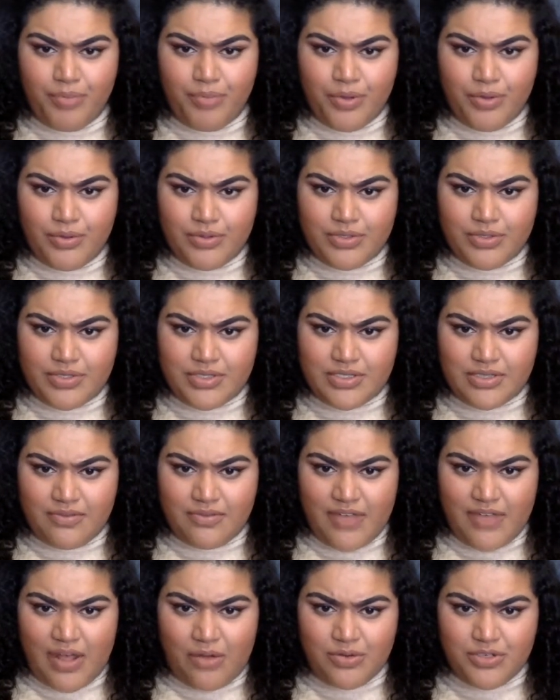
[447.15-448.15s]
boots
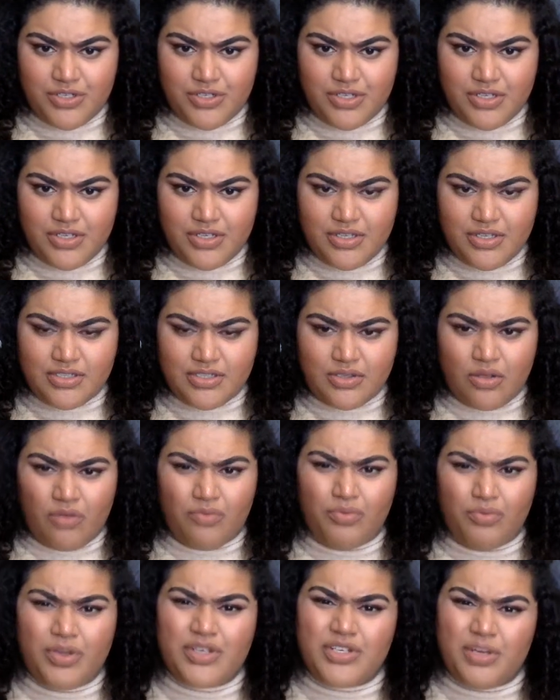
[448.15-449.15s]
vouchers, of
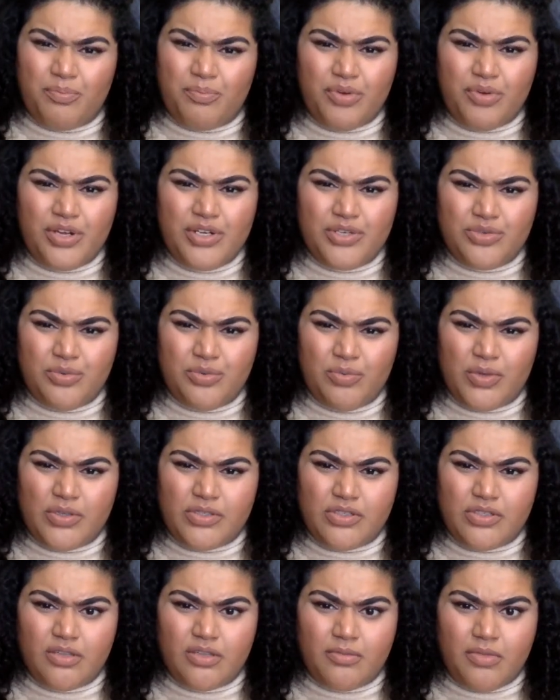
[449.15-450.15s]
which I'm pretty sure
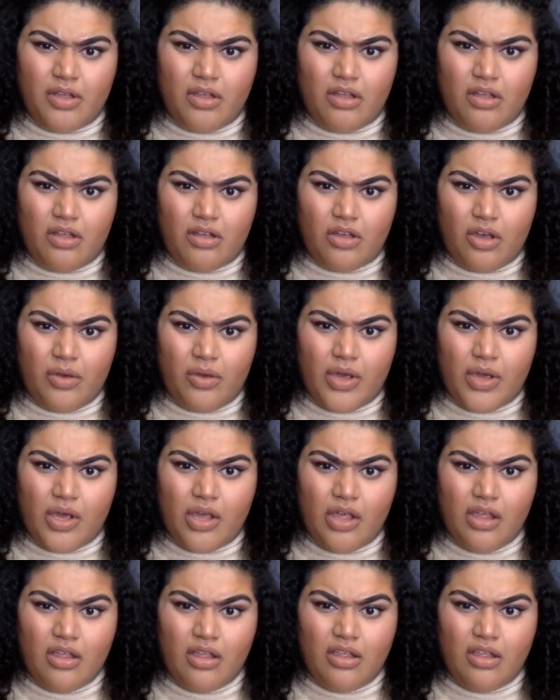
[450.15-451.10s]
most of them are going